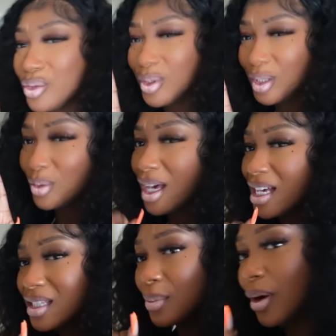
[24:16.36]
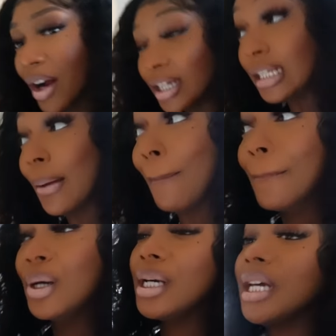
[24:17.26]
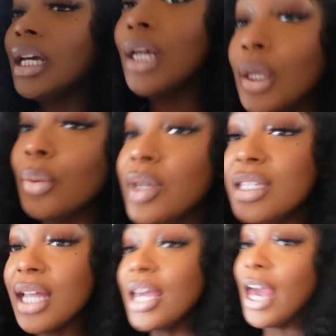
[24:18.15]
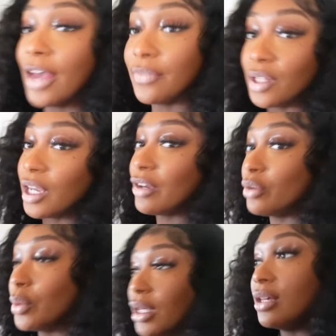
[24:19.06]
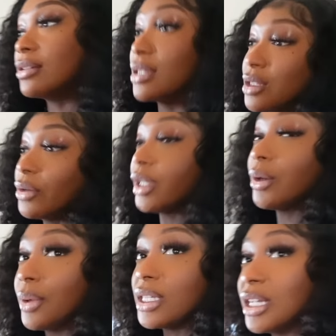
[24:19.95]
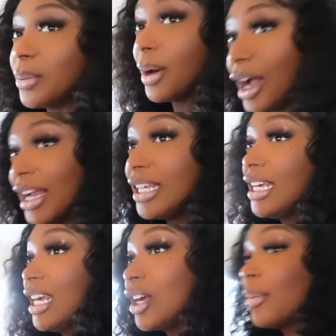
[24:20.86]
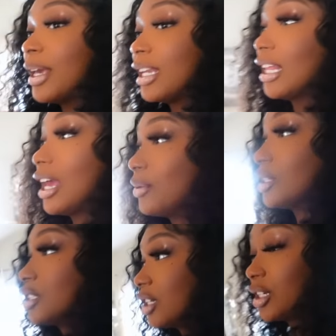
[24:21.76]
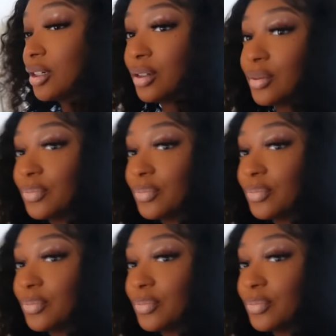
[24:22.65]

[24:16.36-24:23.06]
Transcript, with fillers: showing you guys the party but we stay after everyone else is on their way to the party go back and i want to show you